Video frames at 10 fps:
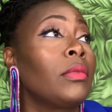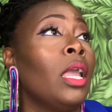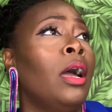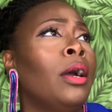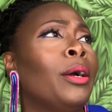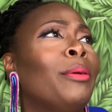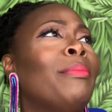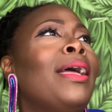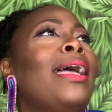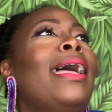
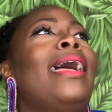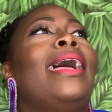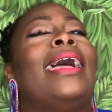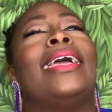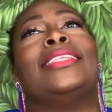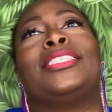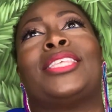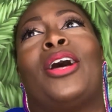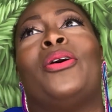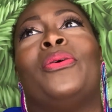And
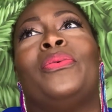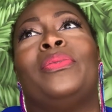so,